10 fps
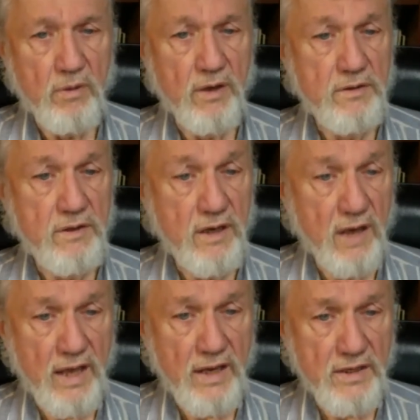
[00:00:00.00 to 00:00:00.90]
but
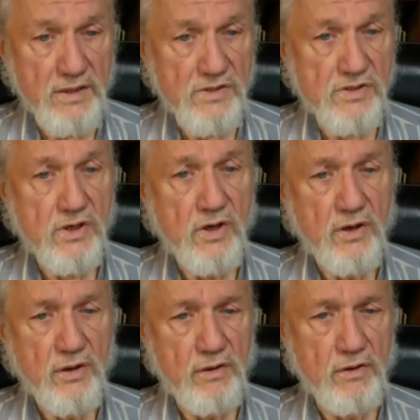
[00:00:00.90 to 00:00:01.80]
delays
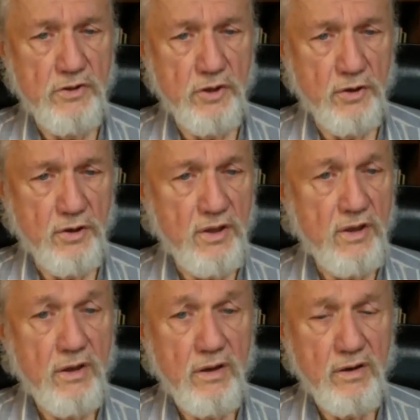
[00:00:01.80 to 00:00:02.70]
the
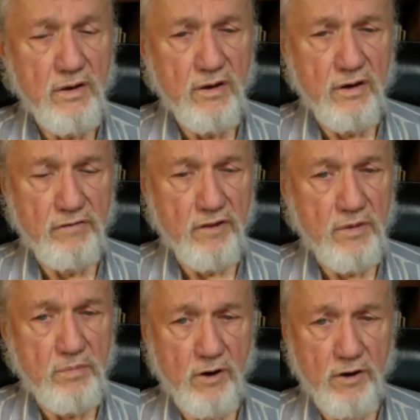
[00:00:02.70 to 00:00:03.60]
journey of the
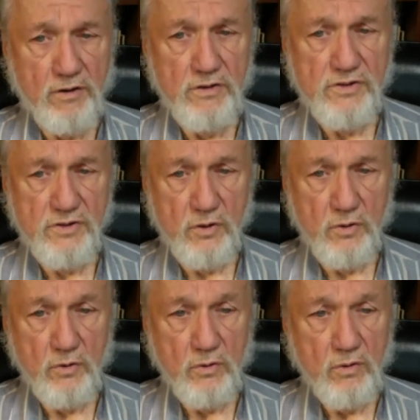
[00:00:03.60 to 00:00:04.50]
departed
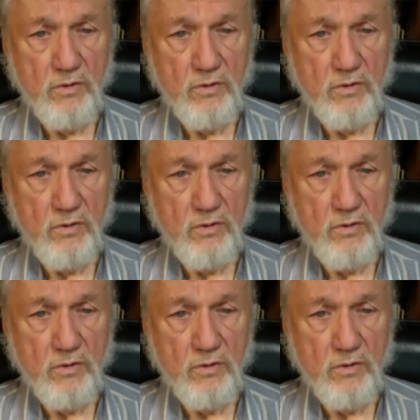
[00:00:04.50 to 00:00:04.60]
soul.